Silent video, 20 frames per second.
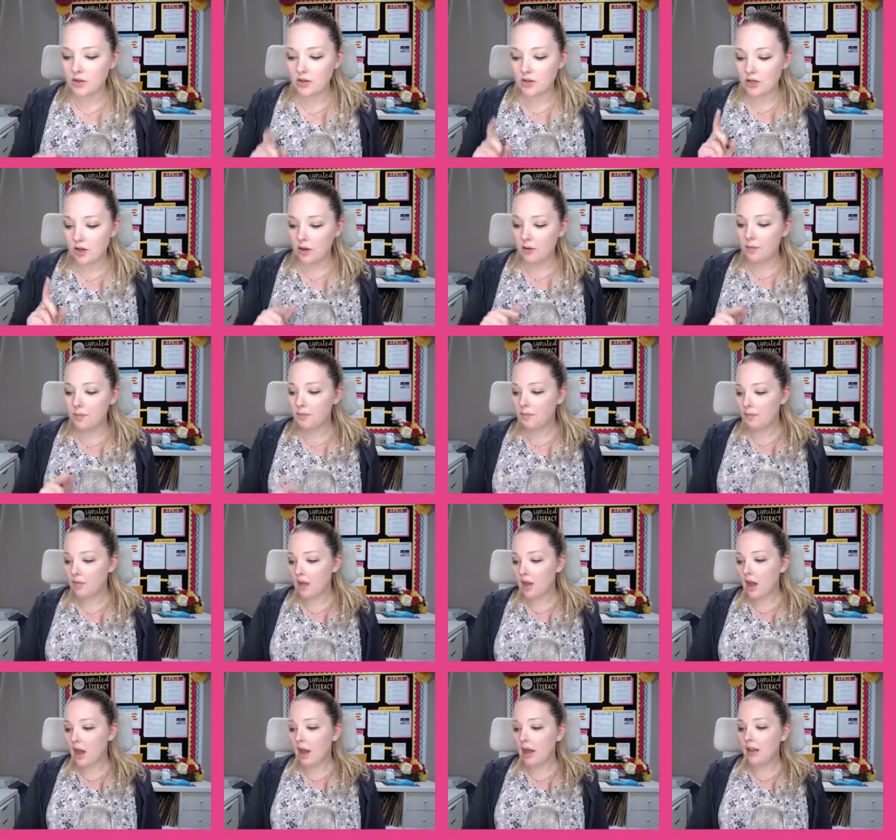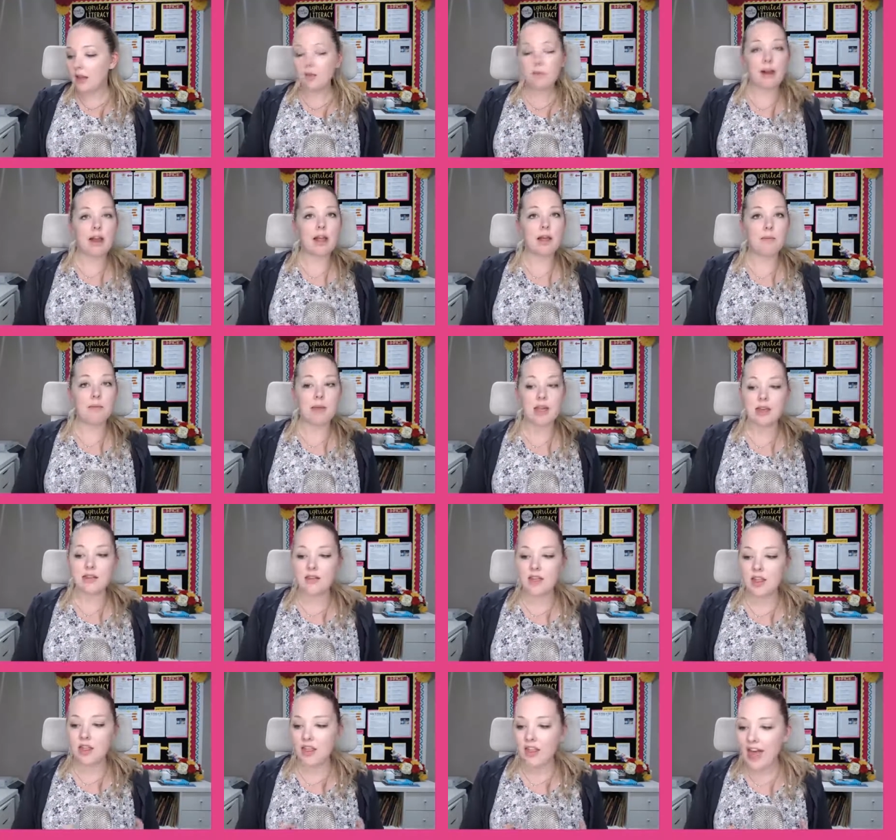So, highly recommend
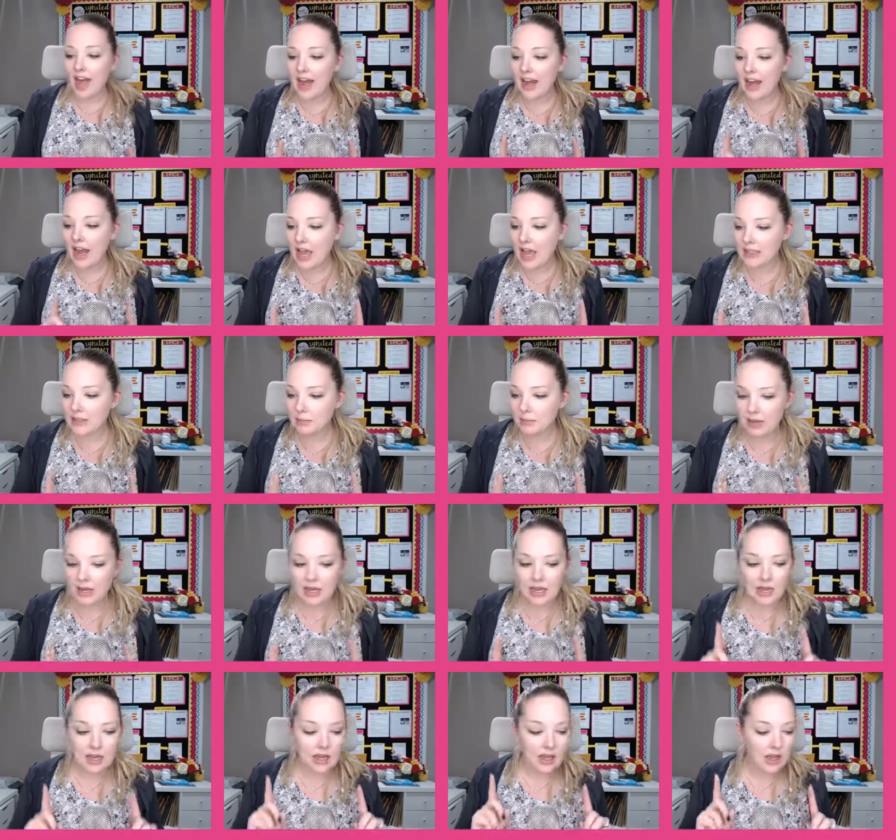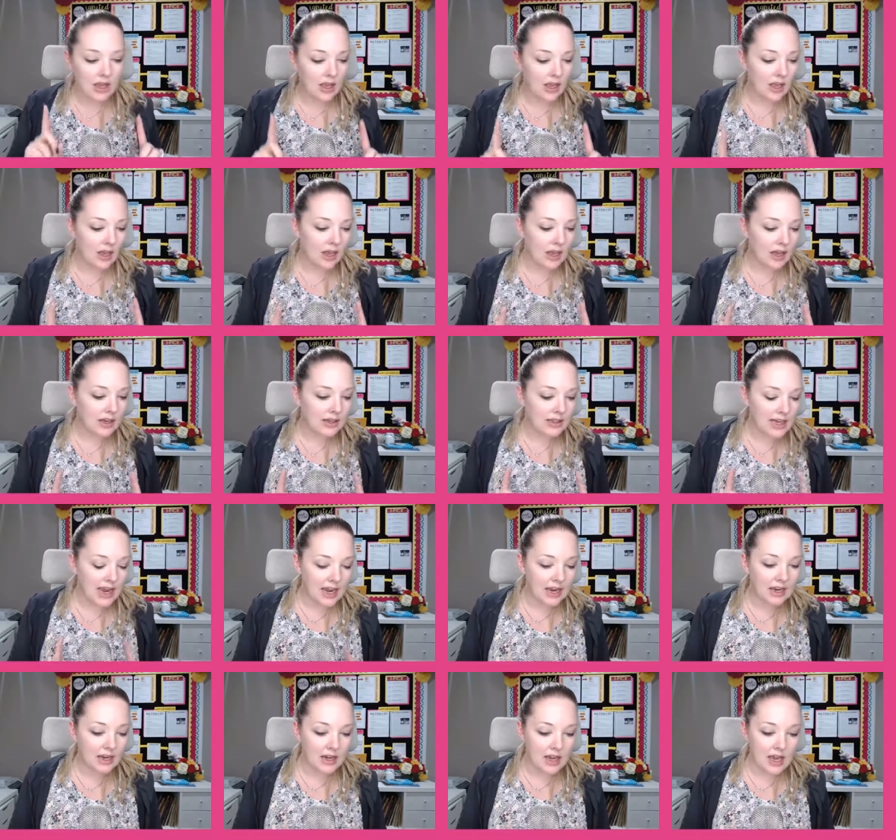that as being a
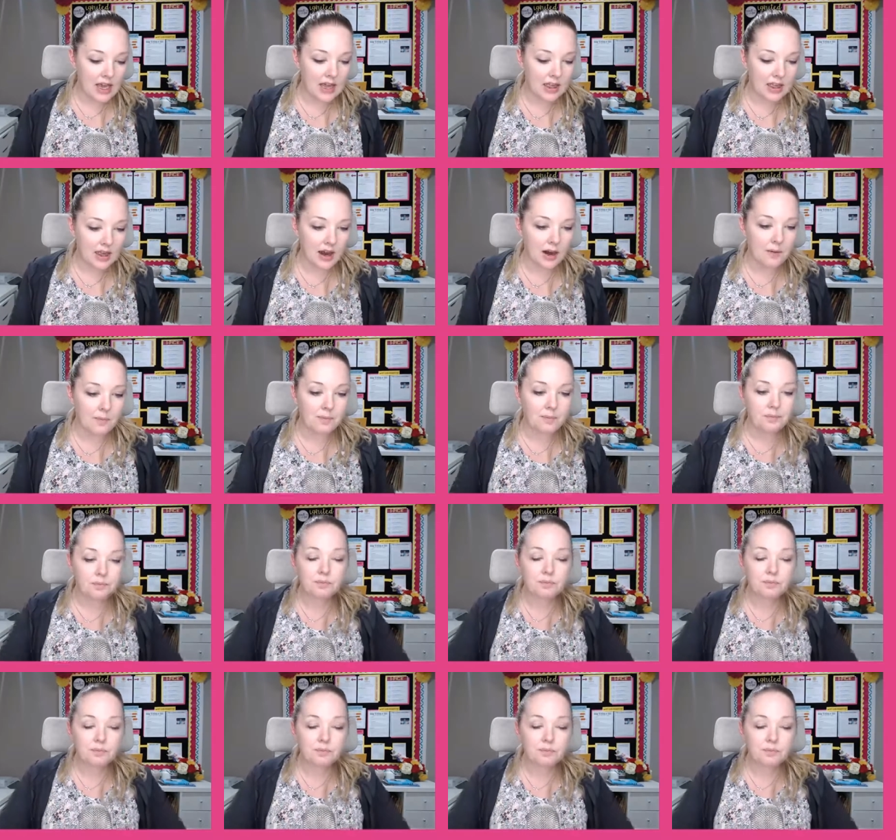technique there.